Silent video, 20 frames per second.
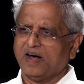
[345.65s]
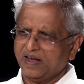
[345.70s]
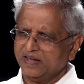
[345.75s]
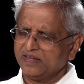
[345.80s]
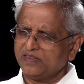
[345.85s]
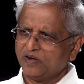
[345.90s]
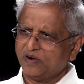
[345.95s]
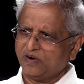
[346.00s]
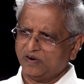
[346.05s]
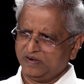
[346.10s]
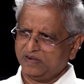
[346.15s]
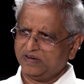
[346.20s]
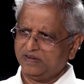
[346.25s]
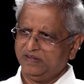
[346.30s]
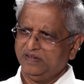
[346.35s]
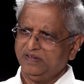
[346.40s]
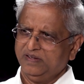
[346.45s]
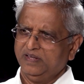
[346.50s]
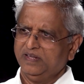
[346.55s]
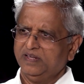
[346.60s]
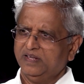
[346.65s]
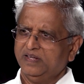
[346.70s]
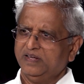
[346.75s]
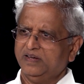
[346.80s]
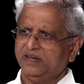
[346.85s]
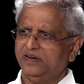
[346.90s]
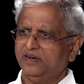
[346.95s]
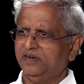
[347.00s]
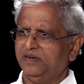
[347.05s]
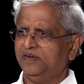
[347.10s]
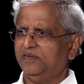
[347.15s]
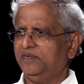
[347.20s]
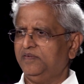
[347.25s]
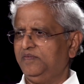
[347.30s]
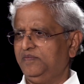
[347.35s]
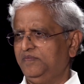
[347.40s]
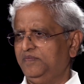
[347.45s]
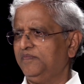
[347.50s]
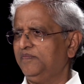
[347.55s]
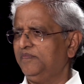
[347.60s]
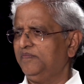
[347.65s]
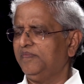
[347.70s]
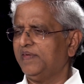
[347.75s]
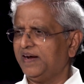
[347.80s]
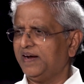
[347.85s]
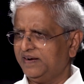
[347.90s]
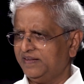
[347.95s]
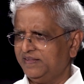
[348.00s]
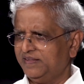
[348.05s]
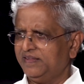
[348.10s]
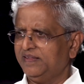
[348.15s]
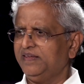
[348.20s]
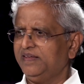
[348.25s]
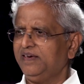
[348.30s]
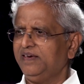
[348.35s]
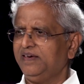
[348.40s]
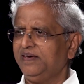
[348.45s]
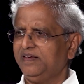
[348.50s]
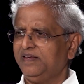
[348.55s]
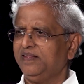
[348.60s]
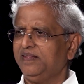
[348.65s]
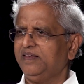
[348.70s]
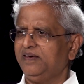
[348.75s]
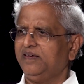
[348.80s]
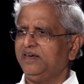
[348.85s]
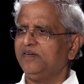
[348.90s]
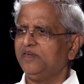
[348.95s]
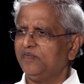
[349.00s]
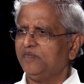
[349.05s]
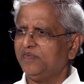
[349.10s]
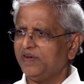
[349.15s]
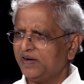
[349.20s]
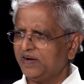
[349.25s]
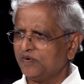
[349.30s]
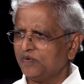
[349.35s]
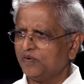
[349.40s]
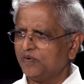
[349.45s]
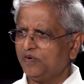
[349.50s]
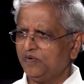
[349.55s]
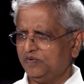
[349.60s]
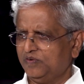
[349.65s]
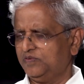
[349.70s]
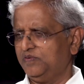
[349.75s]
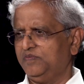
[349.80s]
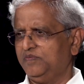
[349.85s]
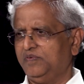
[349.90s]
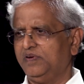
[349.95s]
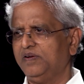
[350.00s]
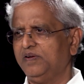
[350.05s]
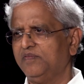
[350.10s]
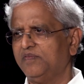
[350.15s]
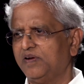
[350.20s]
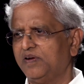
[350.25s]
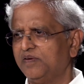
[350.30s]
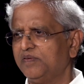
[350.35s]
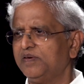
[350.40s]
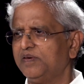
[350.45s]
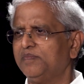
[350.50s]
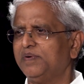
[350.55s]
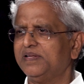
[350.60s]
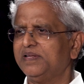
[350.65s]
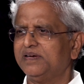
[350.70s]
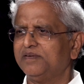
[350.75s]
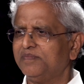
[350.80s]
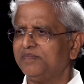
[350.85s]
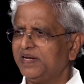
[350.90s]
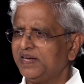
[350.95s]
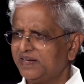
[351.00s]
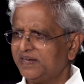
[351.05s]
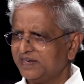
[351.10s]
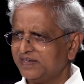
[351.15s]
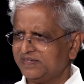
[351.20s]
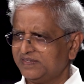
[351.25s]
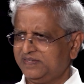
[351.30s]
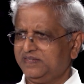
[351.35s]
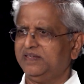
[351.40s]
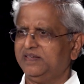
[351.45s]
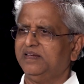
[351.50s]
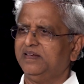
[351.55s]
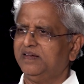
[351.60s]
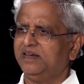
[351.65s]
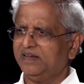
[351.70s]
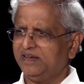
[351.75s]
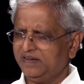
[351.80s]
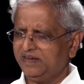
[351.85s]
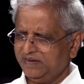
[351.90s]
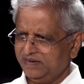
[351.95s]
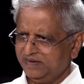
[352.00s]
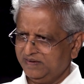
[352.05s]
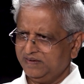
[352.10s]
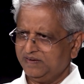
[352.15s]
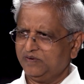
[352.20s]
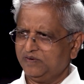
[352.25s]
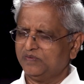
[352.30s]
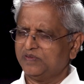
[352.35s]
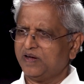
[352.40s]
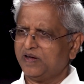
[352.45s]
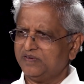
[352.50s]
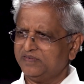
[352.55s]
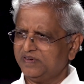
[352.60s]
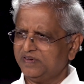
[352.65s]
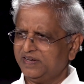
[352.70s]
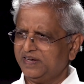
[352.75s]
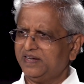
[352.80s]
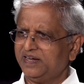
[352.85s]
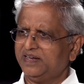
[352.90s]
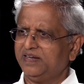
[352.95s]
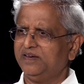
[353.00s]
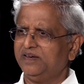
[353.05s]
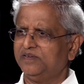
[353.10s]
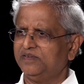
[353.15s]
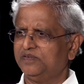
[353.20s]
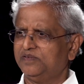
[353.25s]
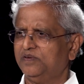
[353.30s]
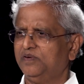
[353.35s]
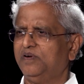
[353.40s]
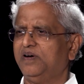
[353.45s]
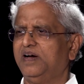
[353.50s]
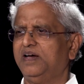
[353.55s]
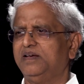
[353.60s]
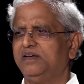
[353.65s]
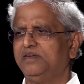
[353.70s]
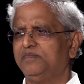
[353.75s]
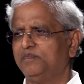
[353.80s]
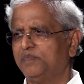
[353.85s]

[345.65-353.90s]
I thought that the way to go. So in one of the budget meetings in 2018 or so, I